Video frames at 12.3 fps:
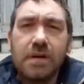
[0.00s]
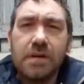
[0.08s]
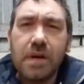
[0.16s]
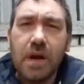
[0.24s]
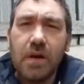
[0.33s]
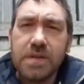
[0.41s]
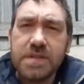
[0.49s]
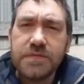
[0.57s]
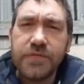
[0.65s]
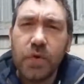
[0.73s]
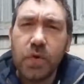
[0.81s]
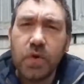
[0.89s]
oh, it's
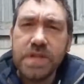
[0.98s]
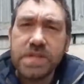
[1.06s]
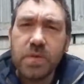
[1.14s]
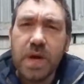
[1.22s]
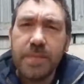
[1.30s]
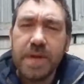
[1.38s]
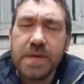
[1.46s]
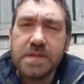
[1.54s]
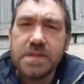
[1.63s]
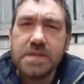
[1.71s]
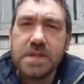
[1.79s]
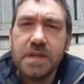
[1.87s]
40 square meters,
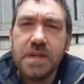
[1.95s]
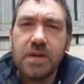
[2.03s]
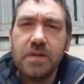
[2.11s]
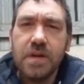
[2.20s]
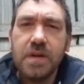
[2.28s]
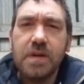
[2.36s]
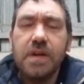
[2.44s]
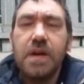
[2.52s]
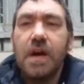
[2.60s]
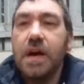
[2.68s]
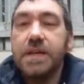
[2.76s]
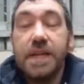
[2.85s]
is it, Leona?
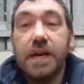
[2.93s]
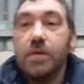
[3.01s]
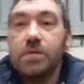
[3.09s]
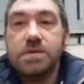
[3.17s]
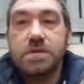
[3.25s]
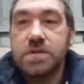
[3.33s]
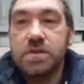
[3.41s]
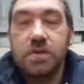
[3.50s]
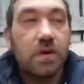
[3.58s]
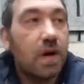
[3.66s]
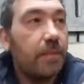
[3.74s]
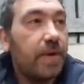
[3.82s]
Yeah, I wasn't sure.
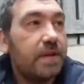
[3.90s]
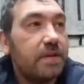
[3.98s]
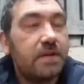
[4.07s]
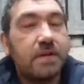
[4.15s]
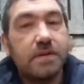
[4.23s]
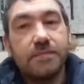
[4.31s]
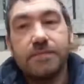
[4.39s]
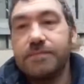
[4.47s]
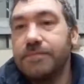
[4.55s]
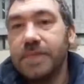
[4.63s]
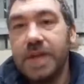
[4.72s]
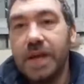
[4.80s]
I mean,
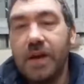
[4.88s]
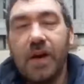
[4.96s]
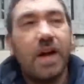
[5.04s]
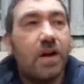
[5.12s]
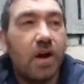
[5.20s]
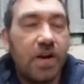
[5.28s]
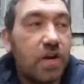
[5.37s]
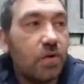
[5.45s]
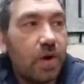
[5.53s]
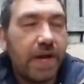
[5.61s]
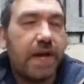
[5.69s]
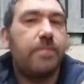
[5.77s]
yeah, I knew I
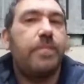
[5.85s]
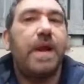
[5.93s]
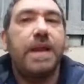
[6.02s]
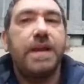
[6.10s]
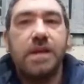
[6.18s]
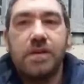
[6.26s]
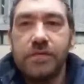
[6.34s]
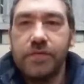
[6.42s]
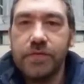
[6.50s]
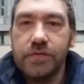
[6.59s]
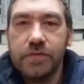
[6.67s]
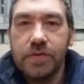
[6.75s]
had plenty of
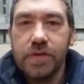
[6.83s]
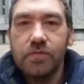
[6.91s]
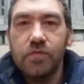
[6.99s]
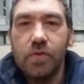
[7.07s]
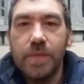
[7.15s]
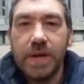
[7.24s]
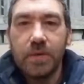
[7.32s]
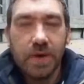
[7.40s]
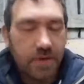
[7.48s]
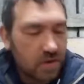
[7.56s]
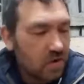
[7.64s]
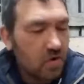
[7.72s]
room anyway.
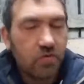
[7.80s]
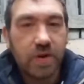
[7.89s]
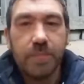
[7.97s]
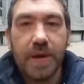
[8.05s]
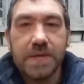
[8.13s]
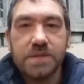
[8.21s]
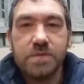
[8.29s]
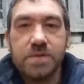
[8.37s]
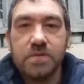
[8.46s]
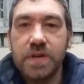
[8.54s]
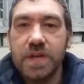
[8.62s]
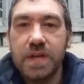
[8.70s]
The concrete base was
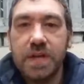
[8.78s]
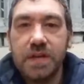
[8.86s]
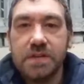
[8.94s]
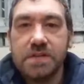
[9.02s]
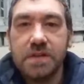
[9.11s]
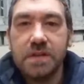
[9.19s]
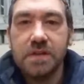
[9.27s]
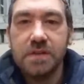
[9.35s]
already here, so.